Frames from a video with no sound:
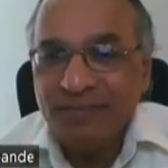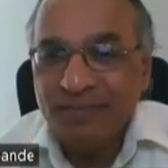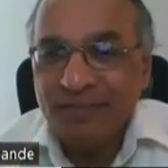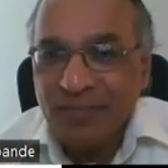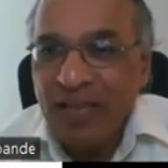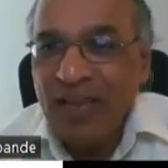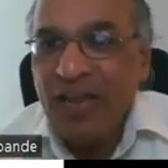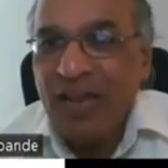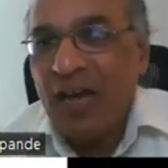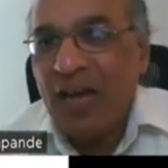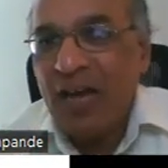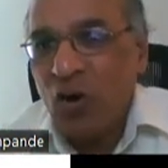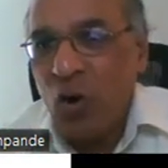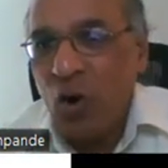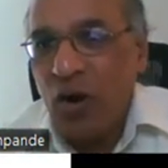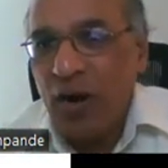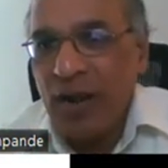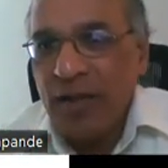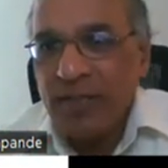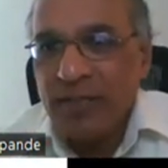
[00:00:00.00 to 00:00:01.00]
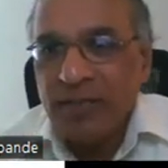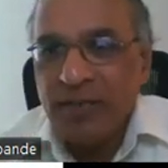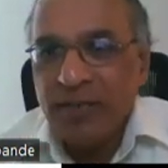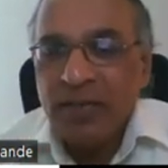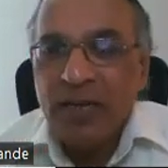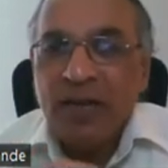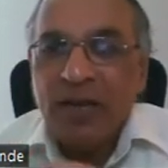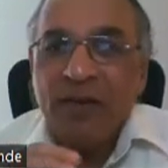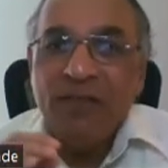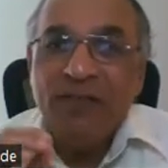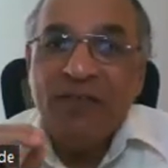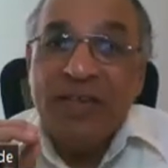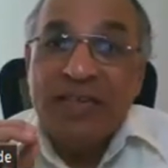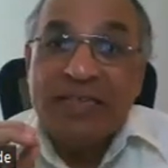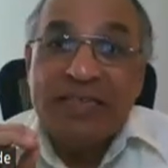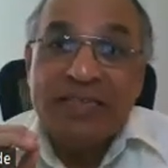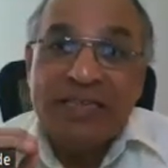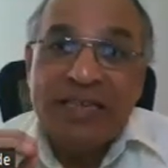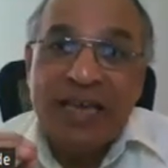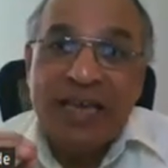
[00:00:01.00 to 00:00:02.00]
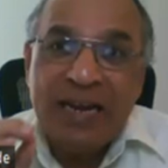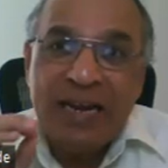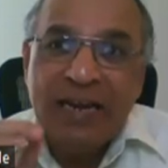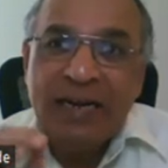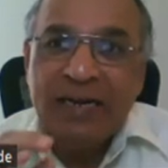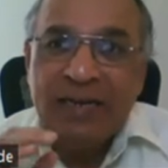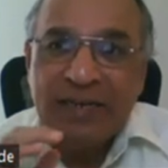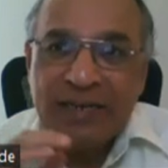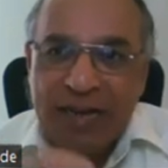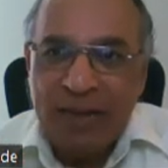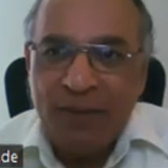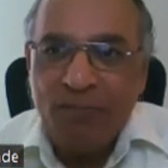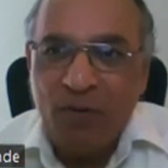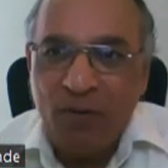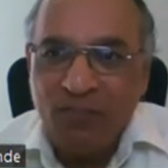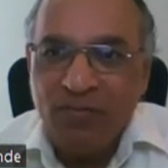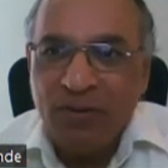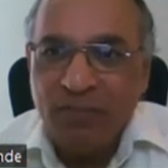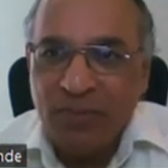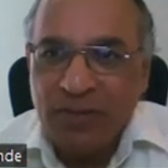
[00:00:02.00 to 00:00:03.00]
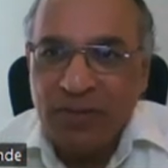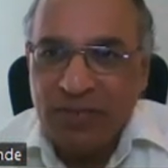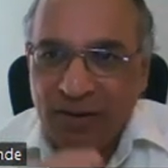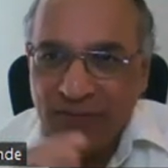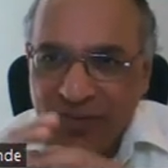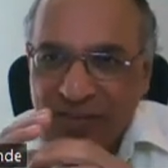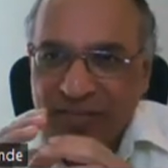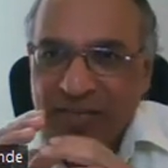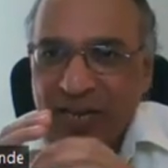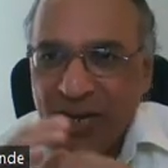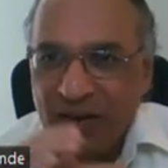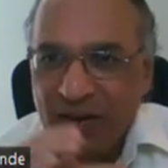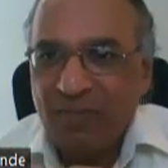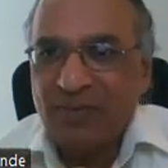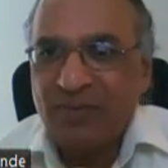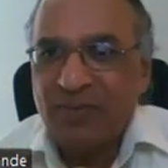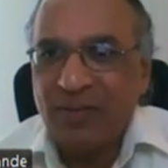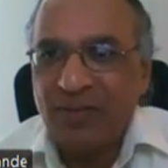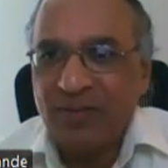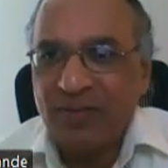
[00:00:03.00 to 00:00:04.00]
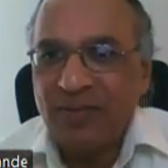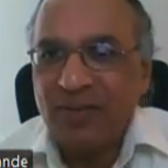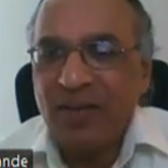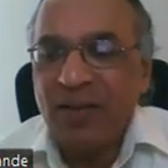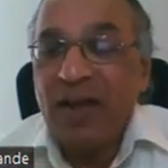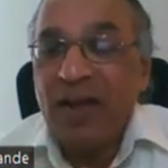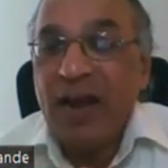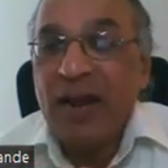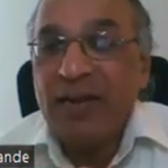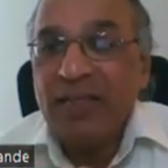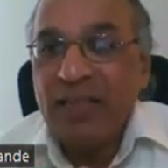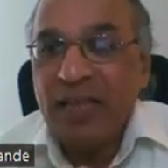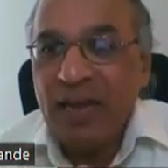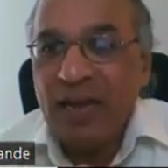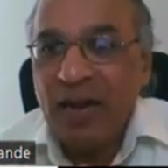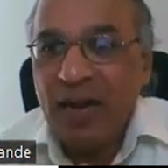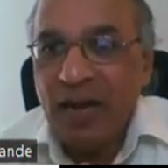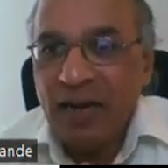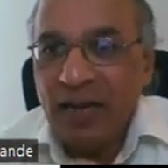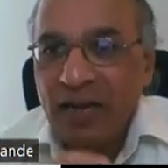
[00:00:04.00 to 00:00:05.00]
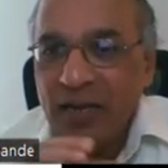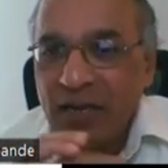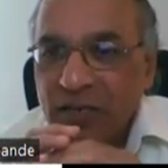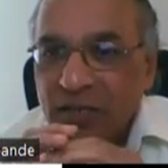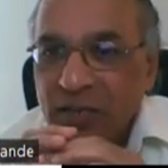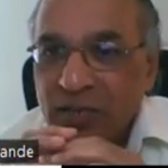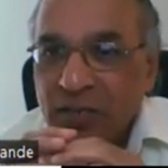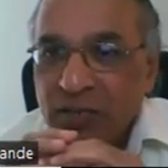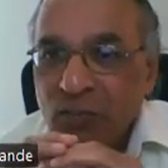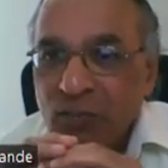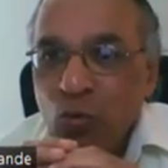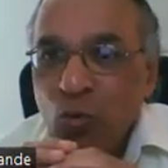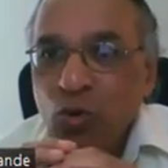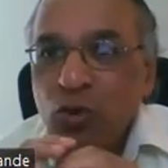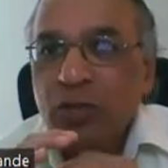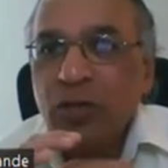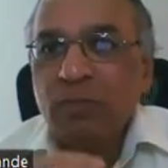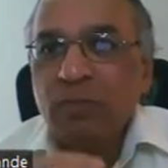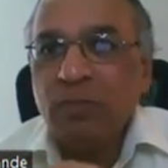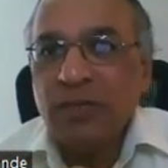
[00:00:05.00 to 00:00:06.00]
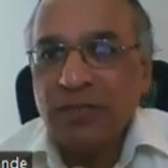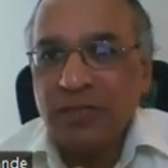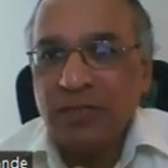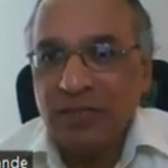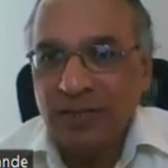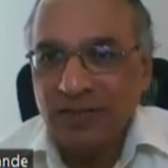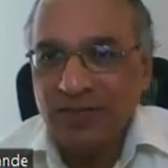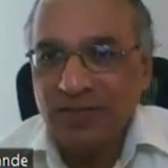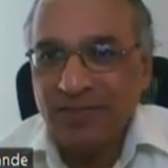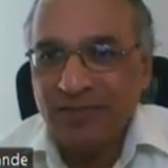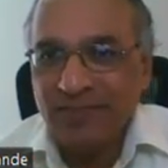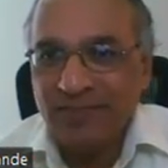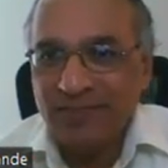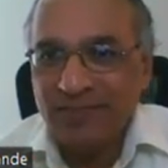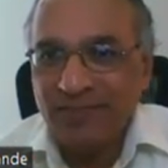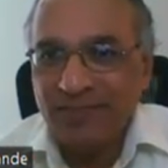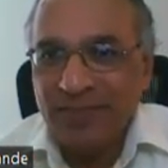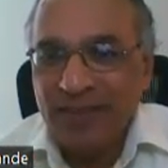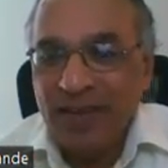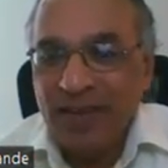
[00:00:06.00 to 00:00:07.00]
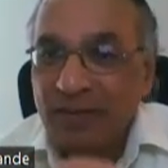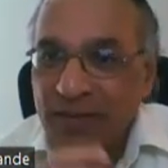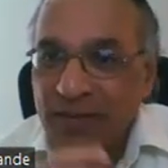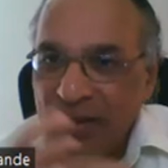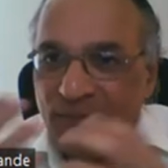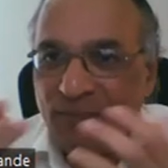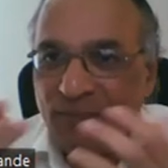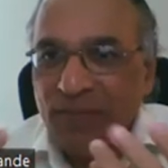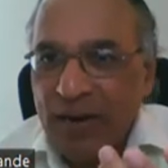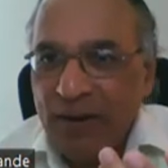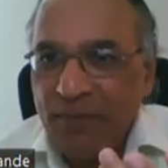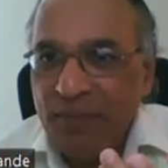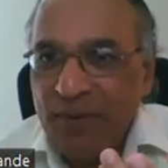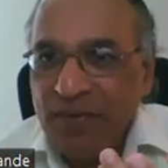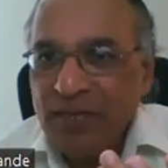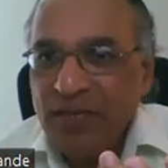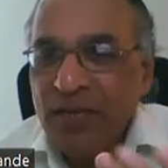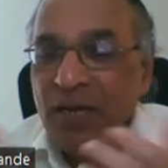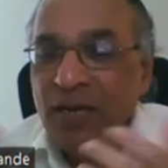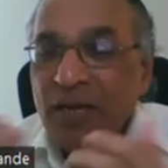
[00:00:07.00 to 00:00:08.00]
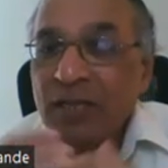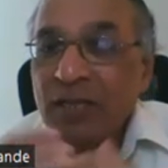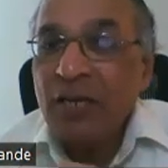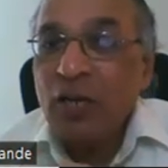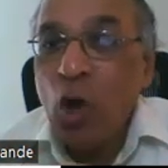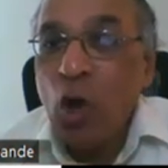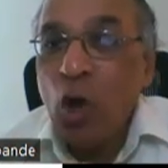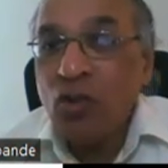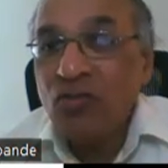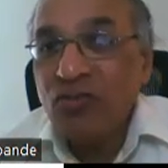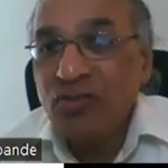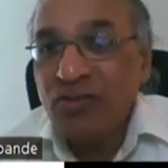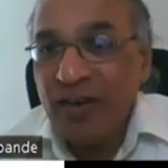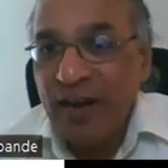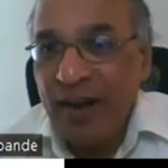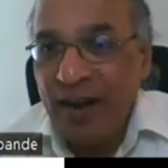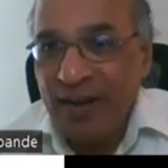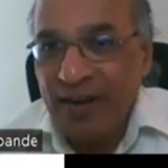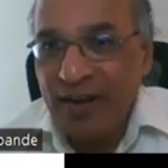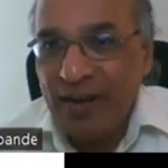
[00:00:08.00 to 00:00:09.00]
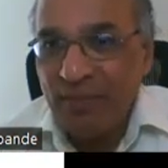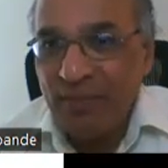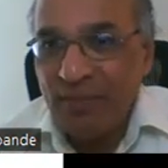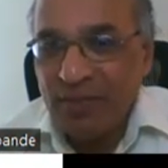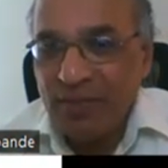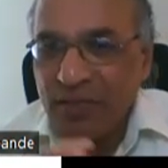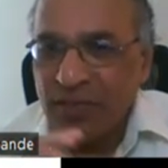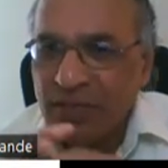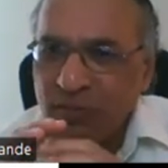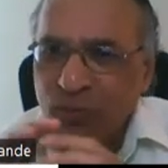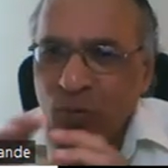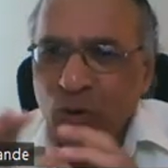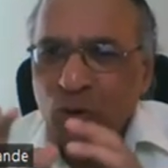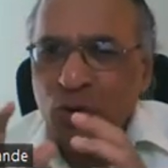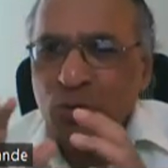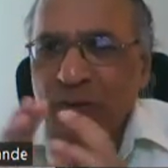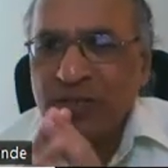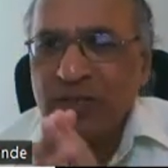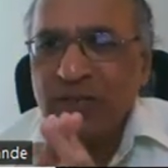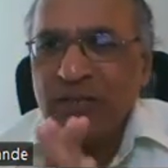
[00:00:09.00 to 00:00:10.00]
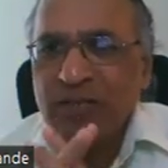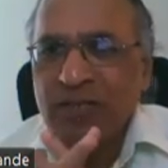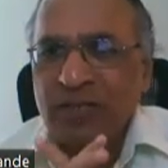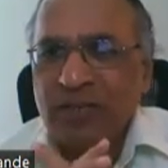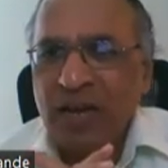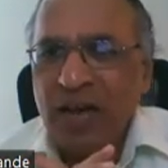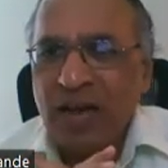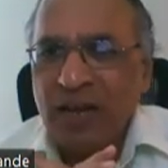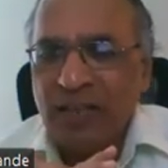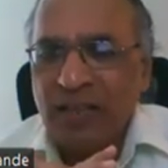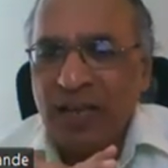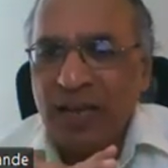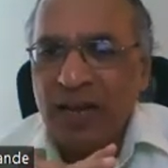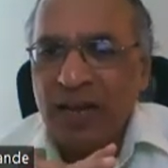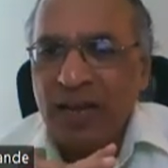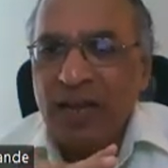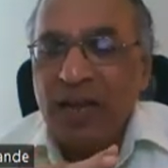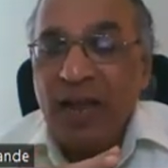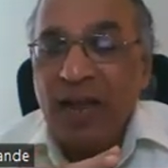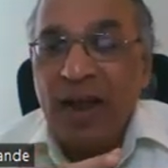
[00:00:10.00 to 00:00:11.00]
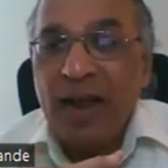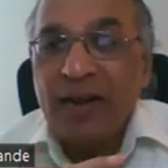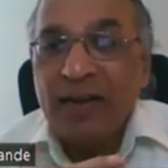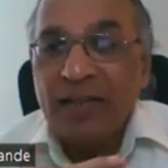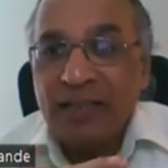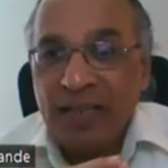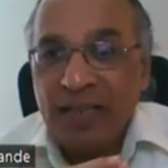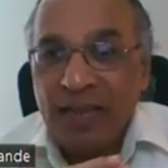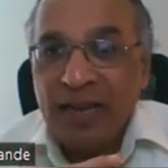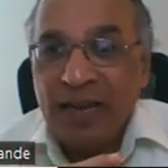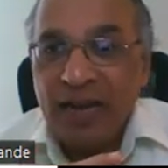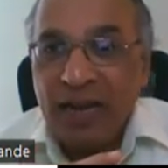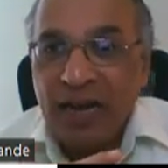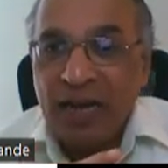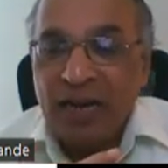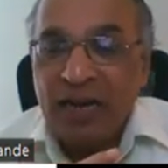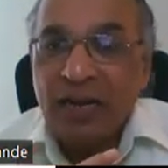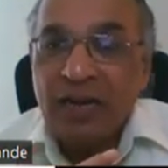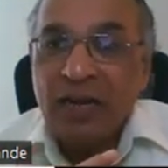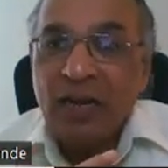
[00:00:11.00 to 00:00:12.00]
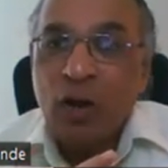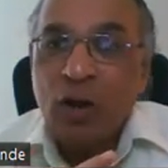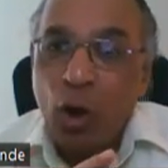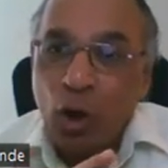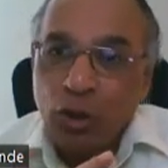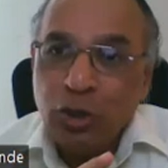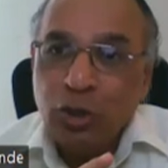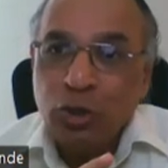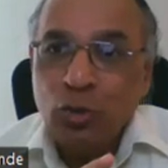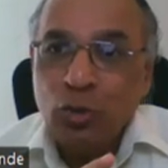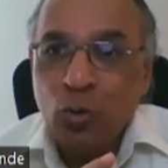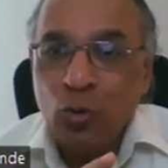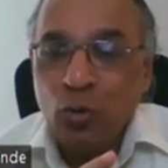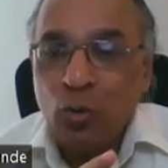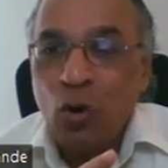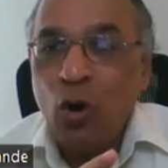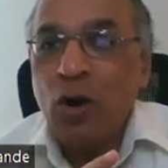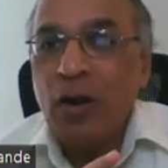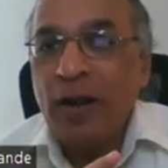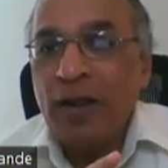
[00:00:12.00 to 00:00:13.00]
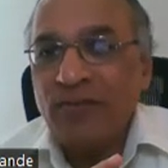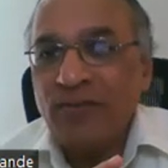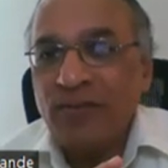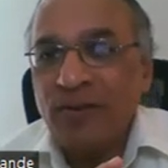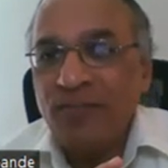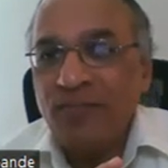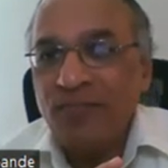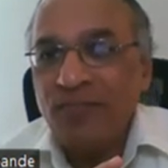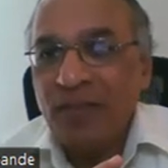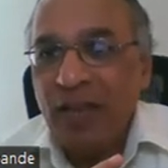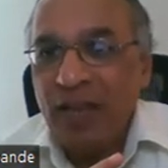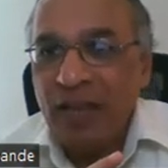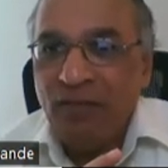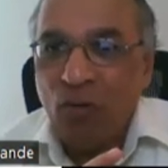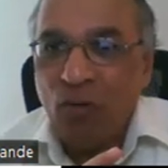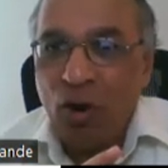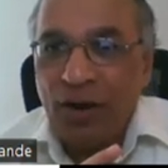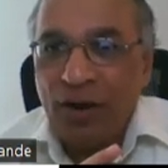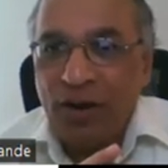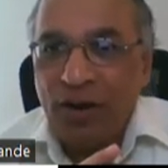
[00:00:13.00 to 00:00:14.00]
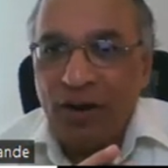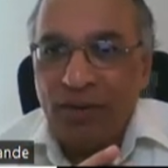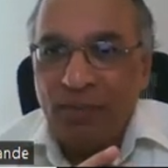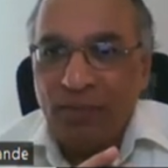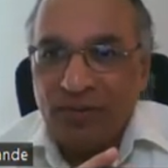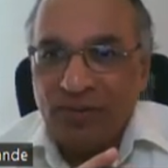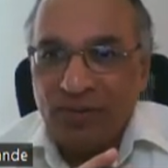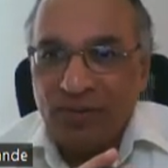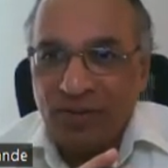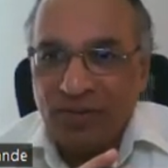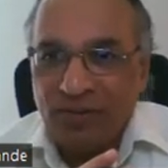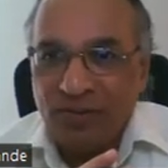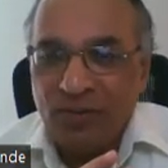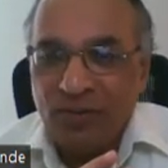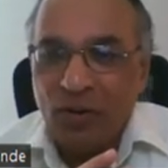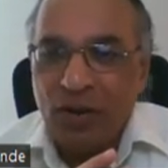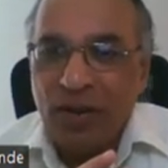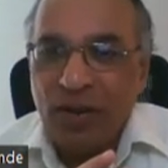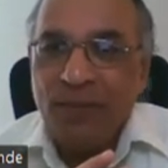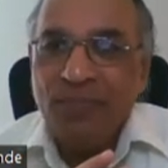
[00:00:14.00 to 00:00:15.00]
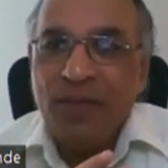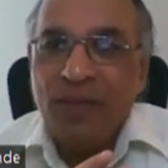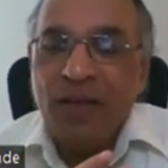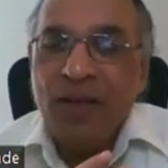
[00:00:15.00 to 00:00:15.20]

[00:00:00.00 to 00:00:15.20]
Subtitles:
They are called as a visceral type of the muscle, visceral muscles, and they are smooth muscles. That means the non-striated muscles, smooth muscles are there, and they are also called as involuntary muscles. Okay.